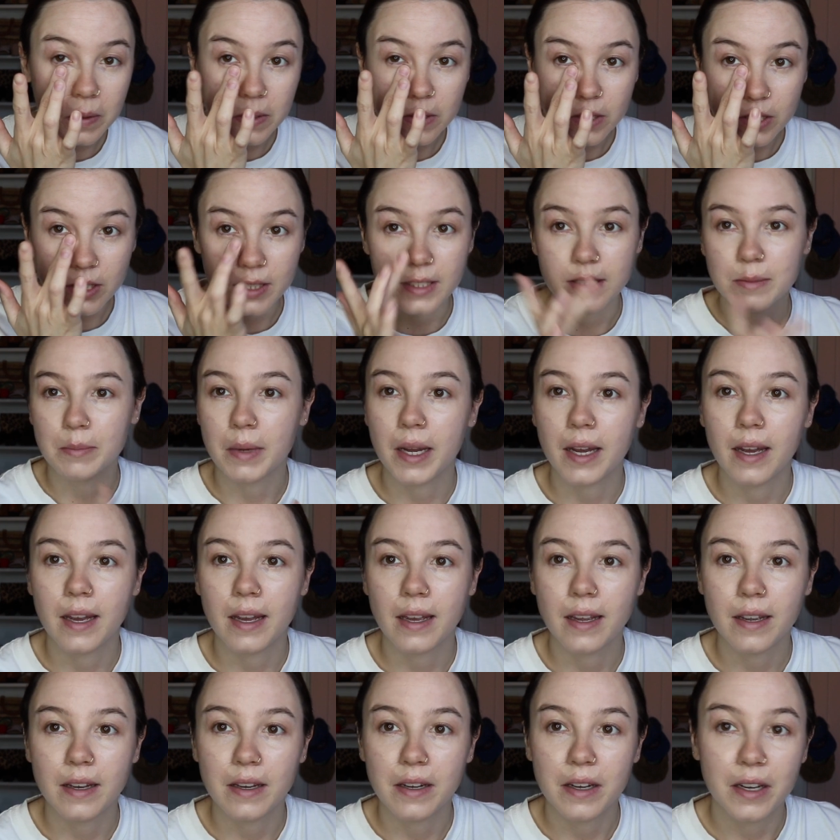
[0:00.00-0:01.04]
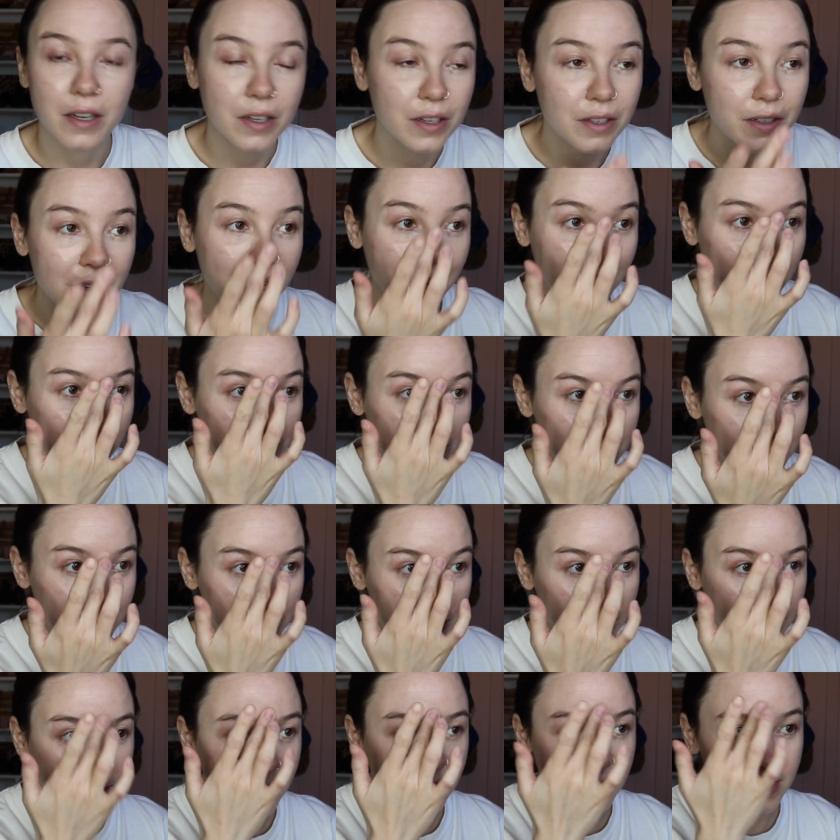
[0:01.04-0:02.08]
which is my under eyes,
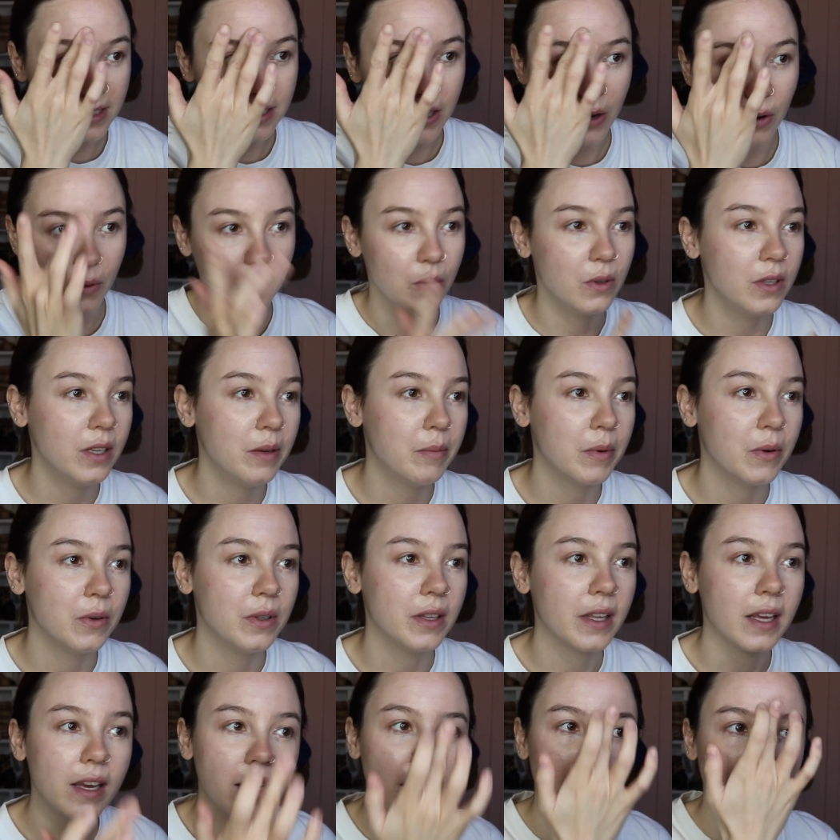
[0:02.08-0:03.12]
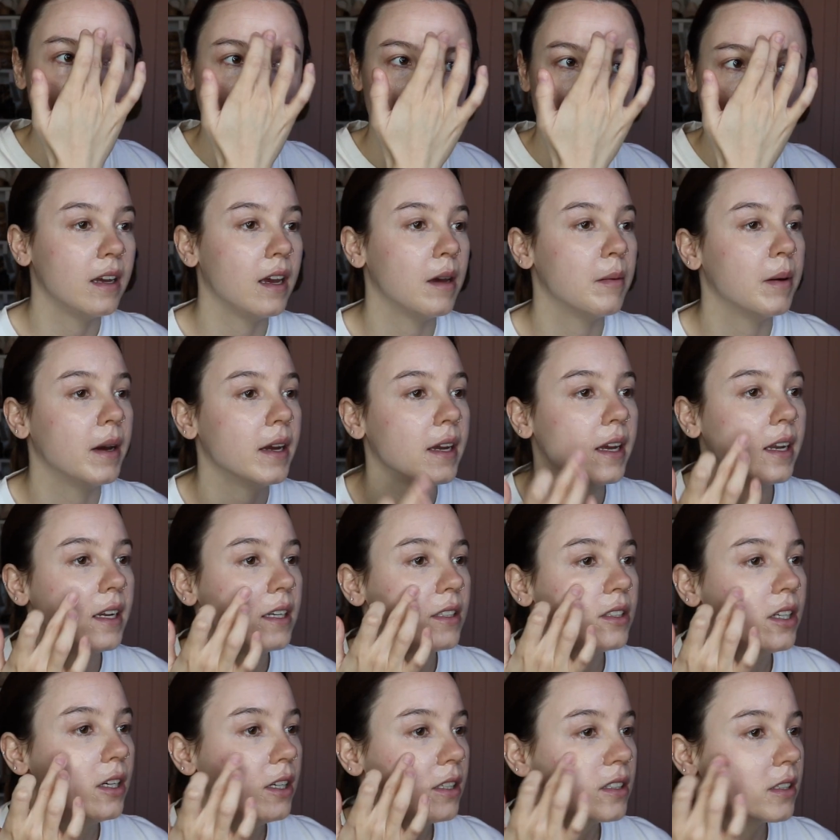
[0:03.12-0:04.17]
because holy moly, am I getting
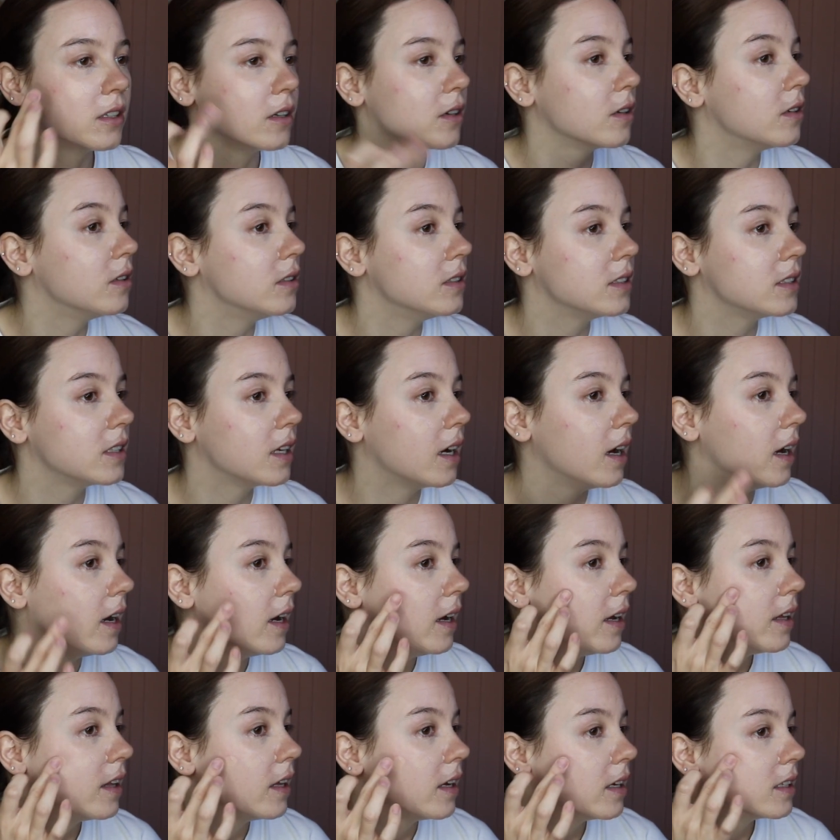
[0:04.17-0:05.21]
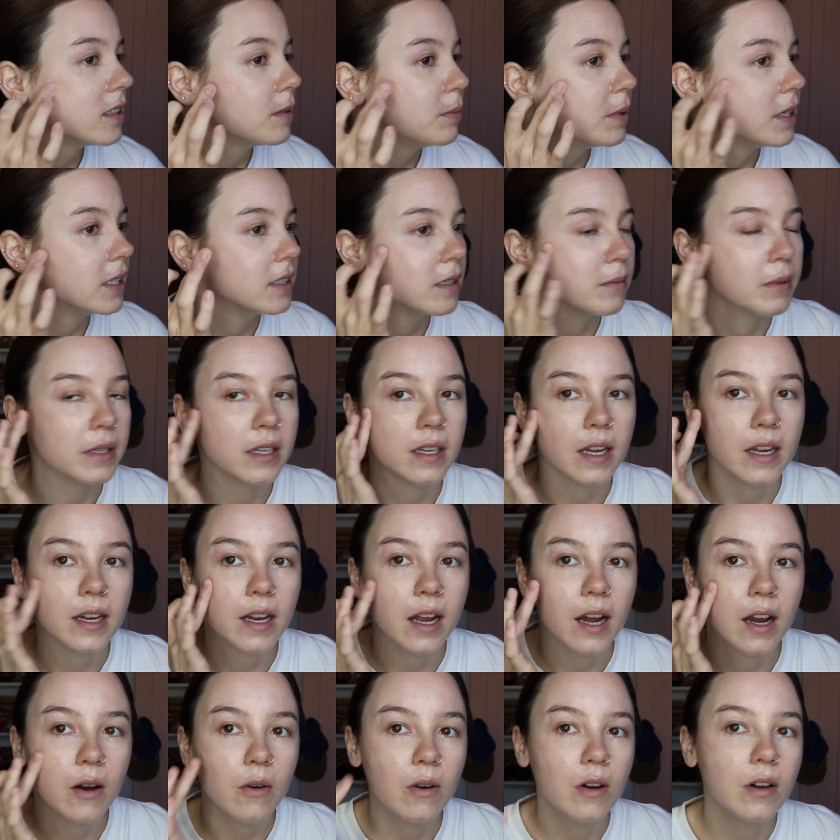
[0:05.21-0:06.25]
dark circles? I think it's because I'm a night
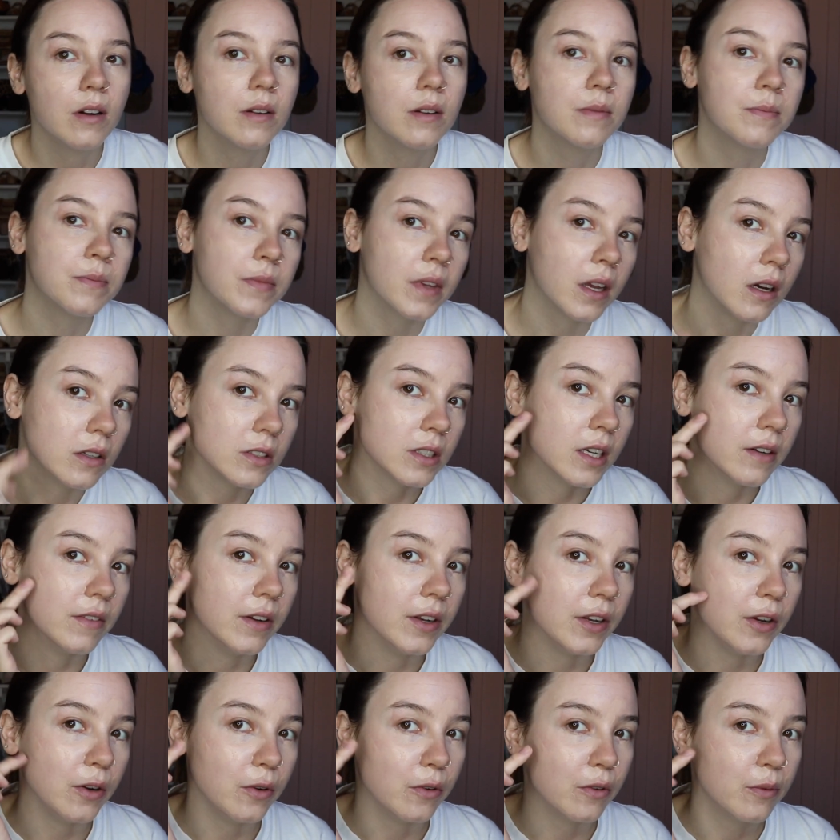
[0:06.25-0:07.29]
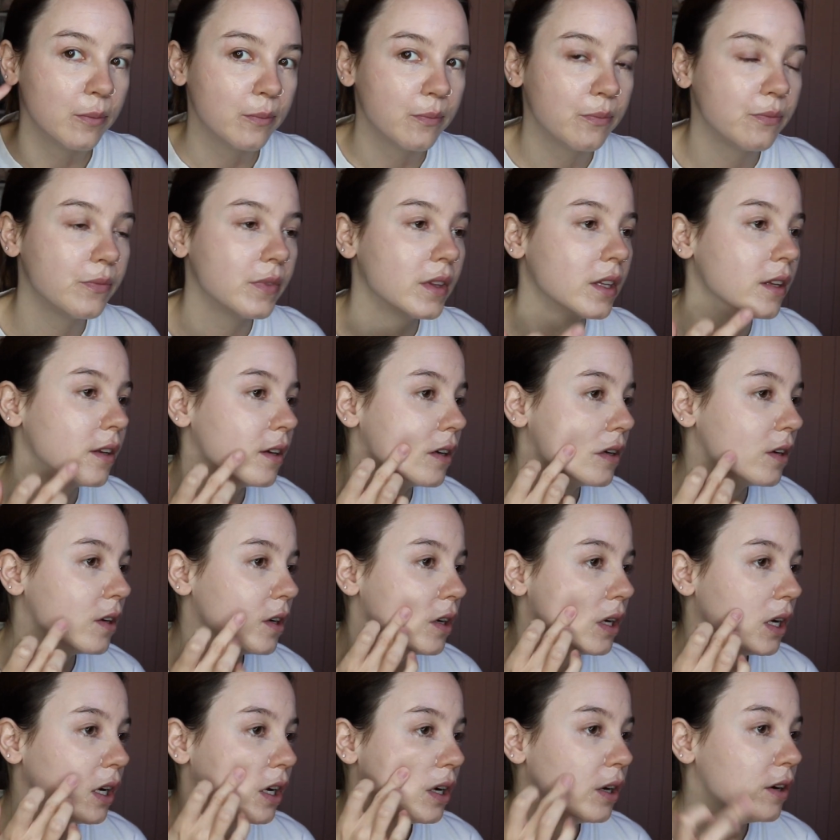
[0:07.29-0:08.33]
owl. I also have a new
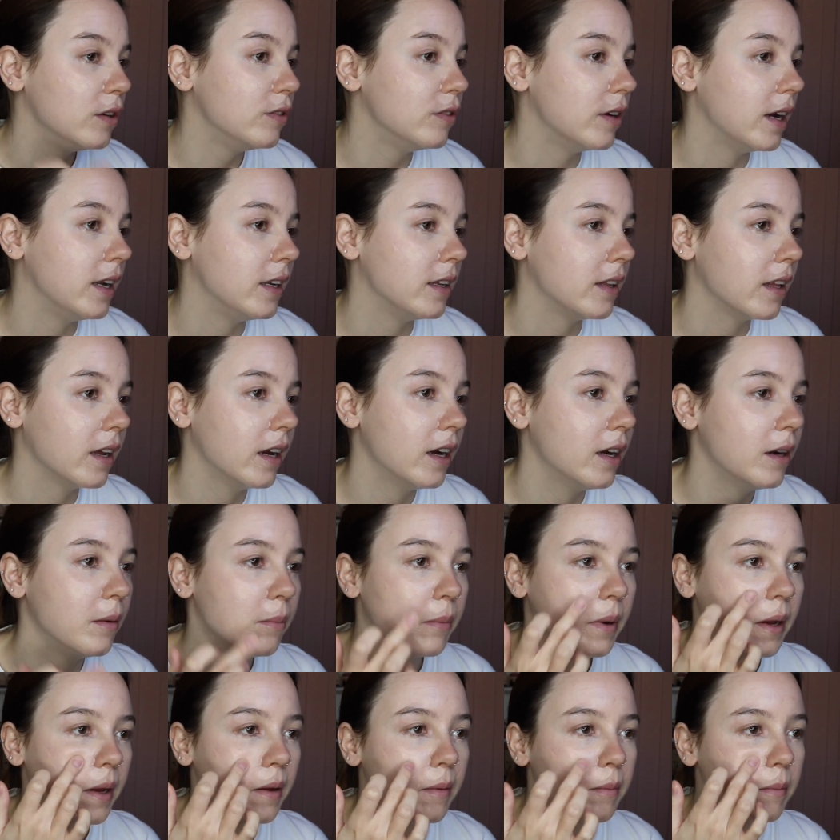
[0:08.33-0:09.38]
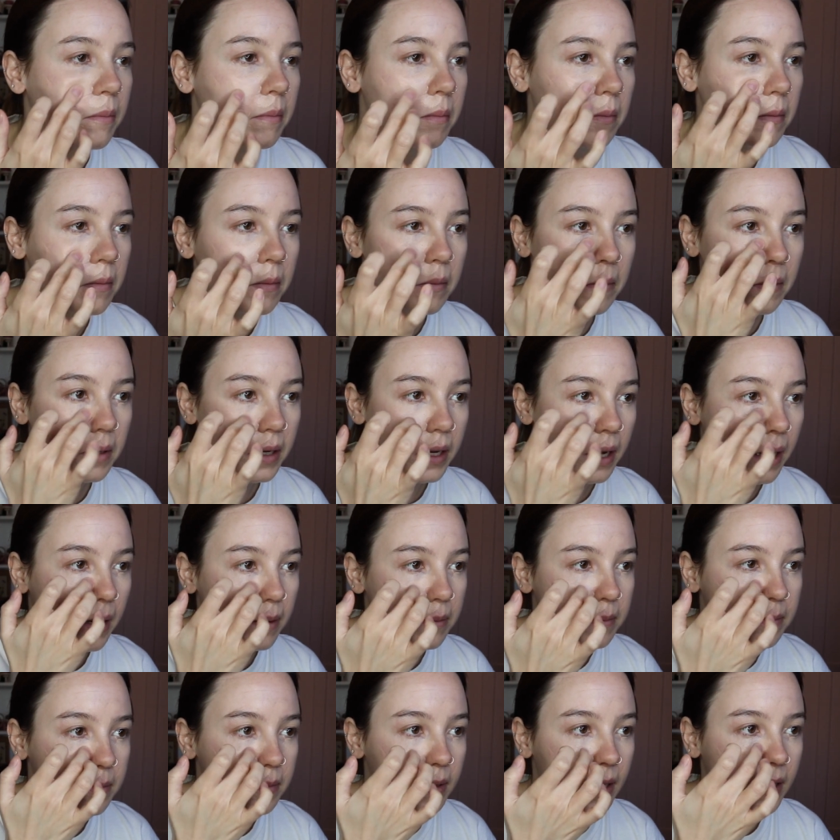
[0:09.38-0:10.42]
friend there, but yeah,
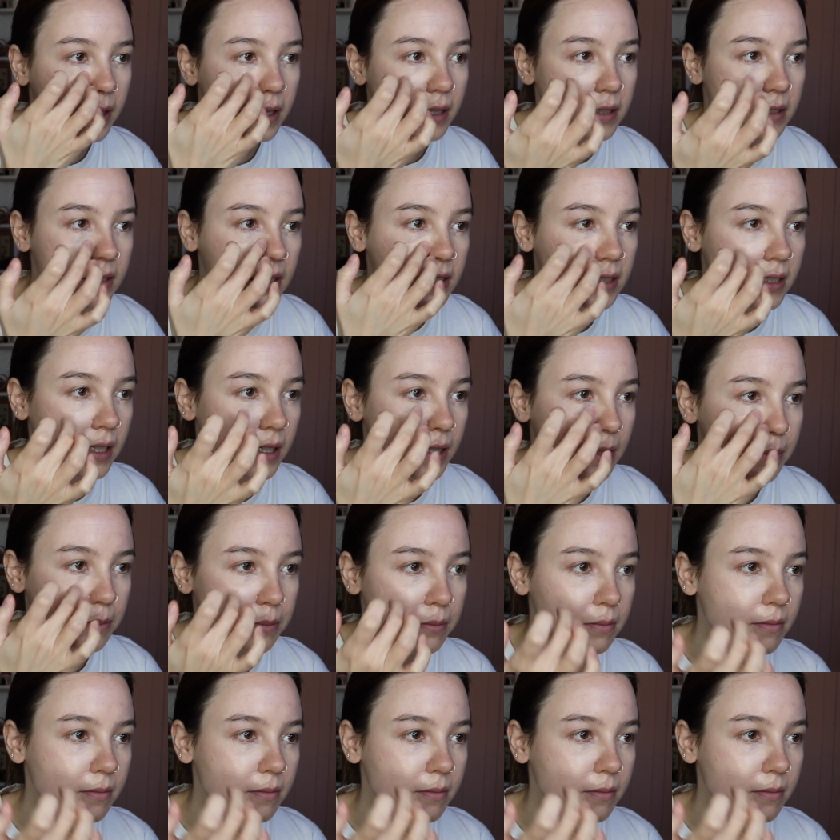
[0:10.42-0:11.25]
I like to stay up.